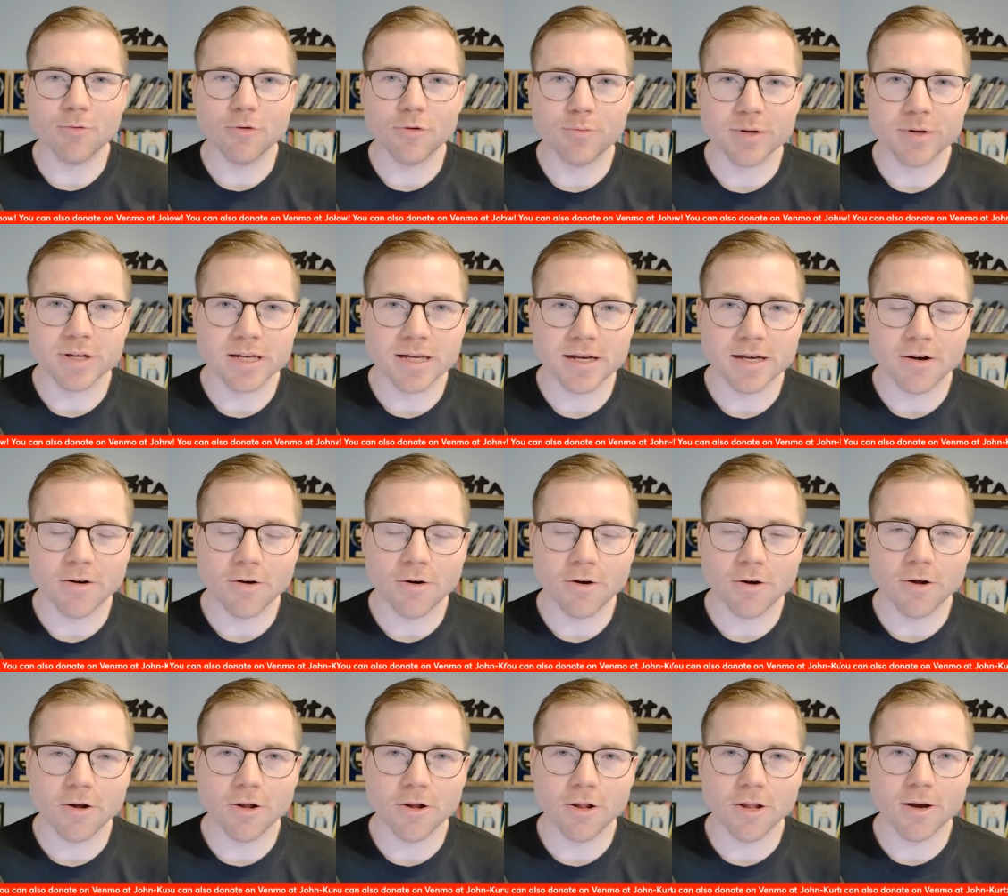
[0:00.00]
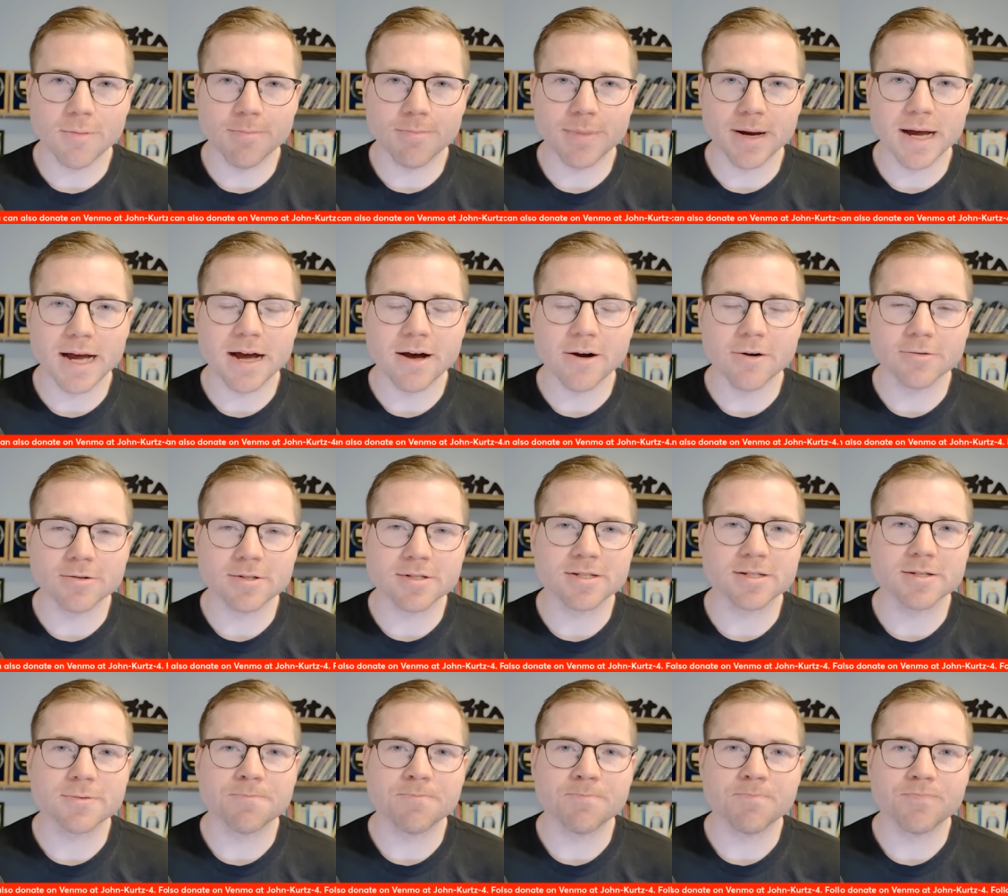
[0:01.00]
will be all about
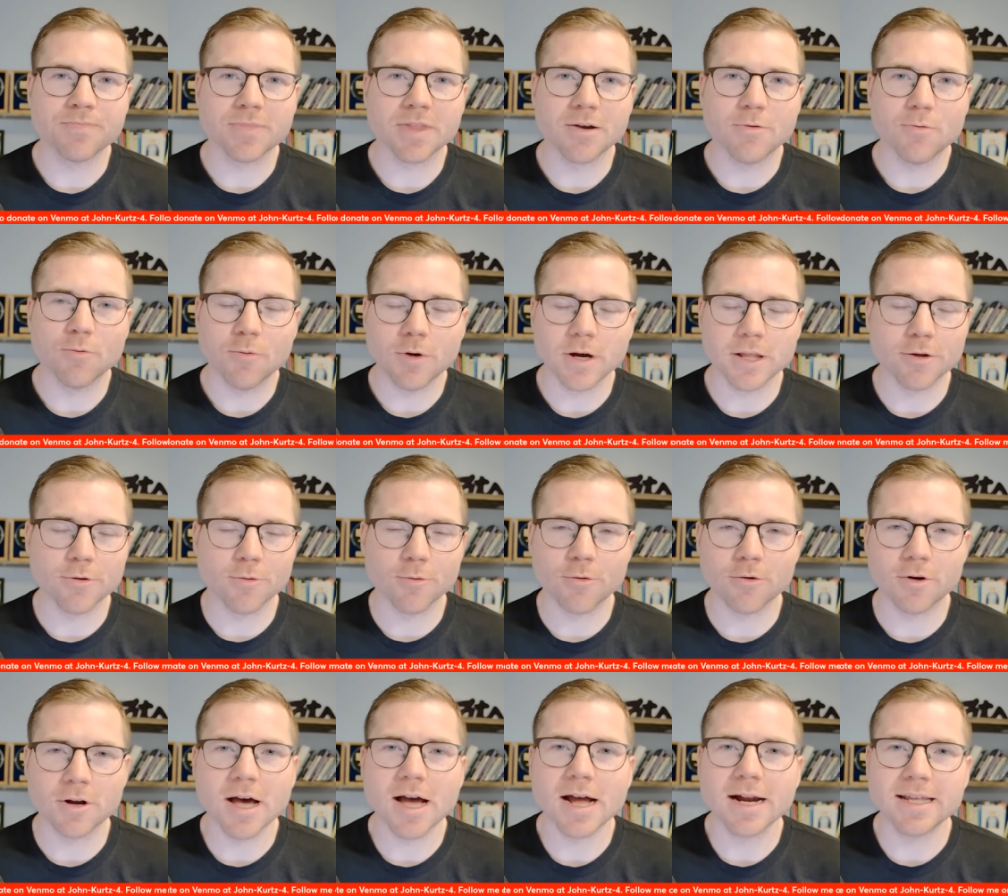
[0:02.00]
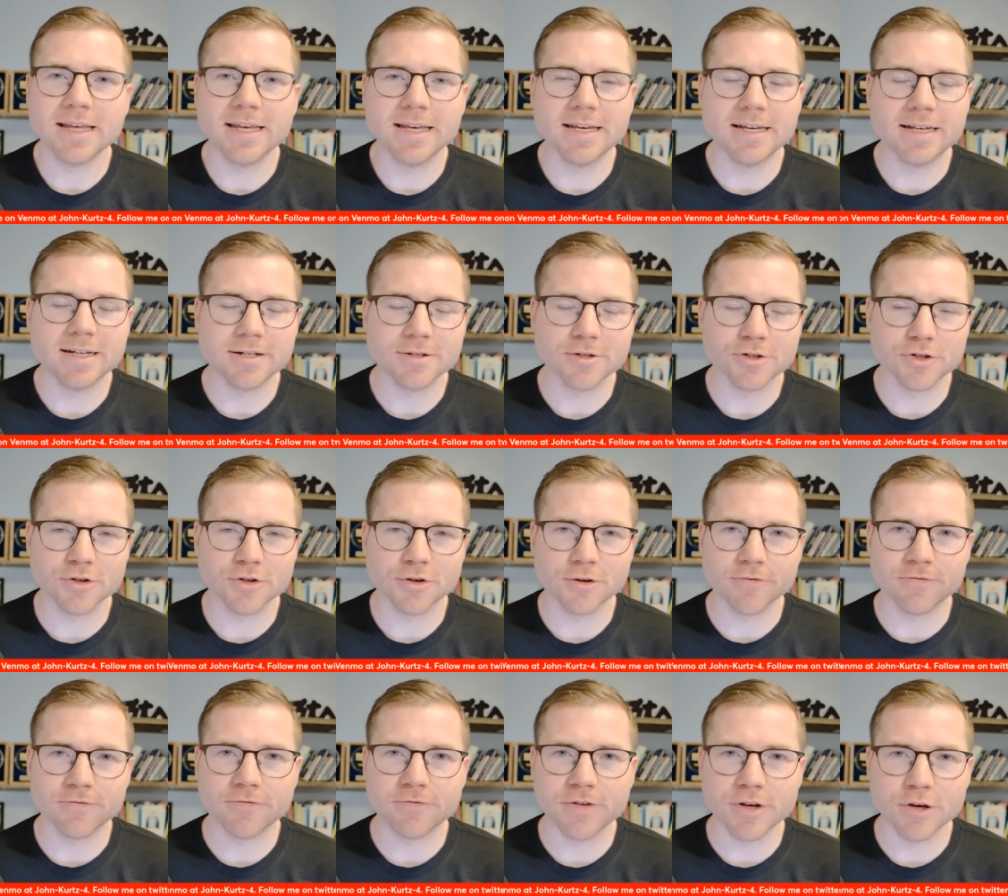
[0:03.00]
whether or not he can
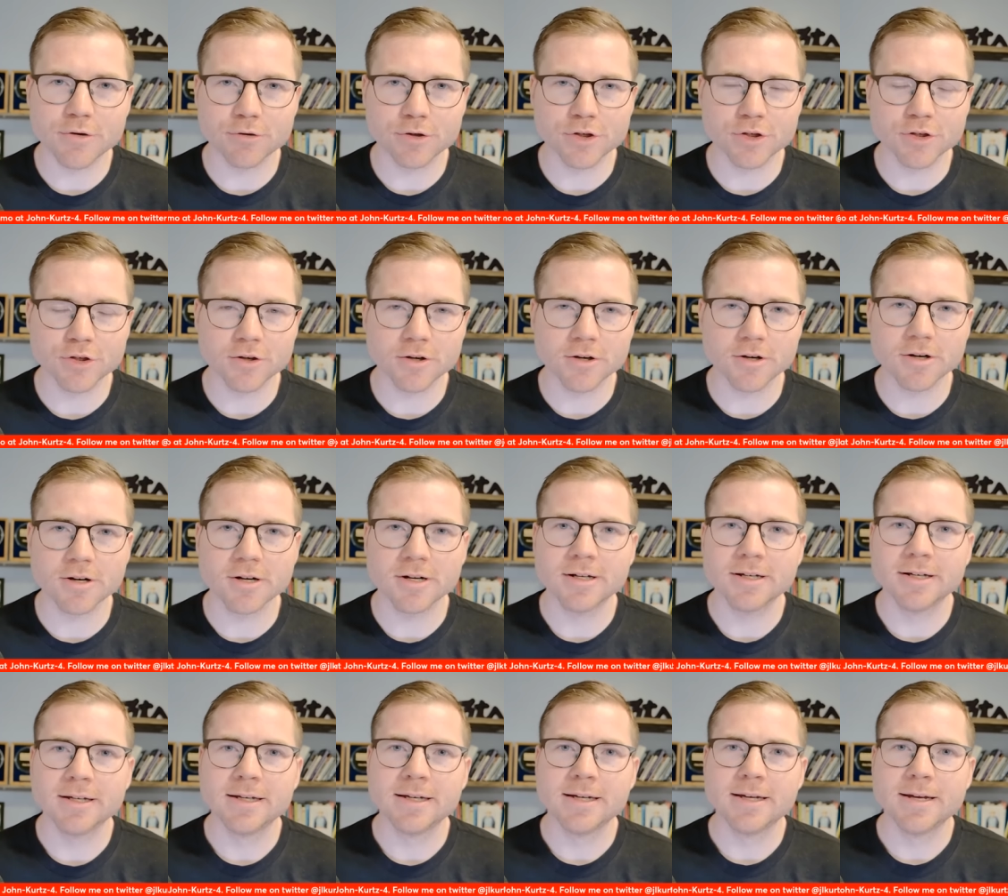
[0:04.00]
ensure future,